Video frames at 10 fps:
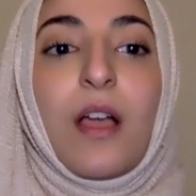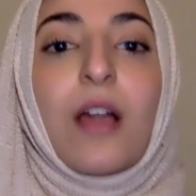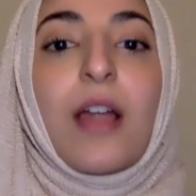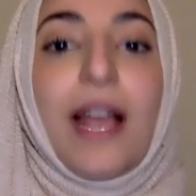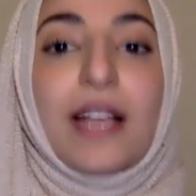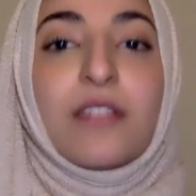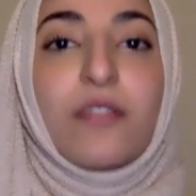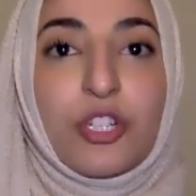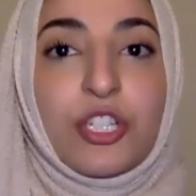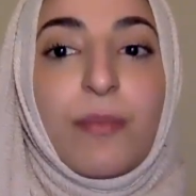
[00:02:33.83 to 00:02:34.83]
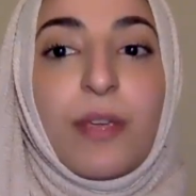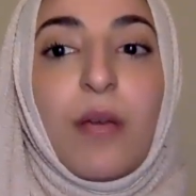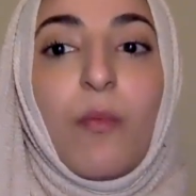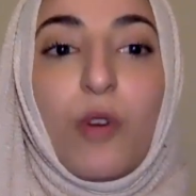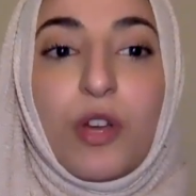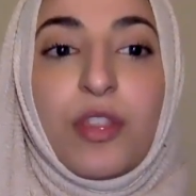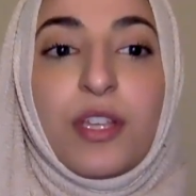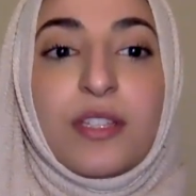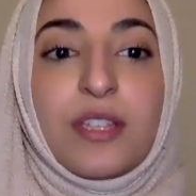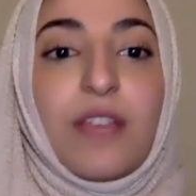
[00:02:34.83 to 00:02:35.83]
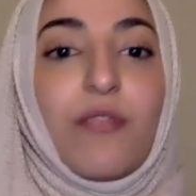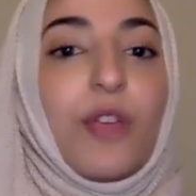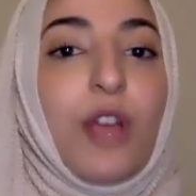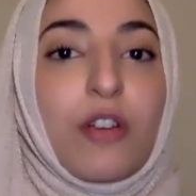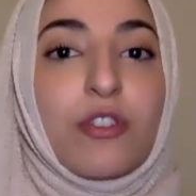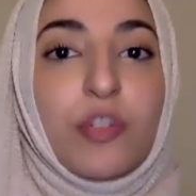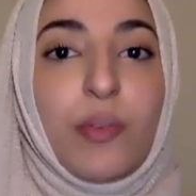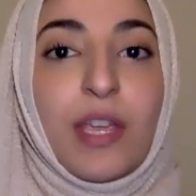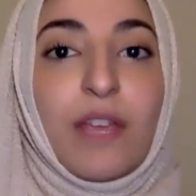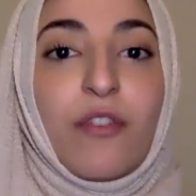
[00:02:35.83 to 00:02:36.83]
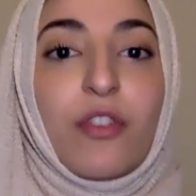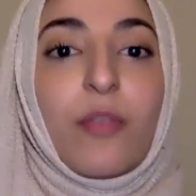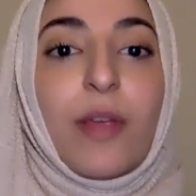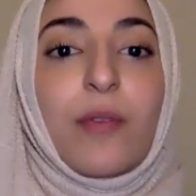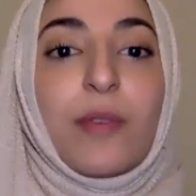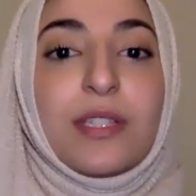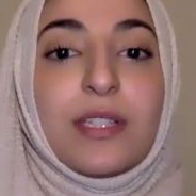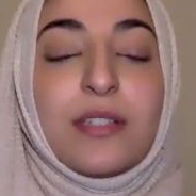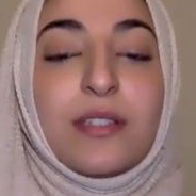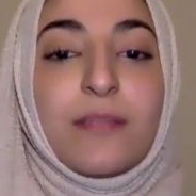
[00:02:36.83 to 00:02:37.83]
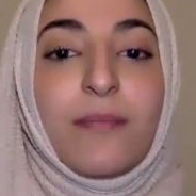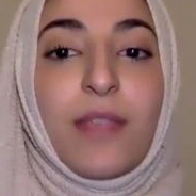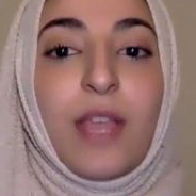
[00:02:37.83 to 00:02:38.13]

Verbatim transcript: Our acts of worship become worthless if we aren't doing it for the right reasons.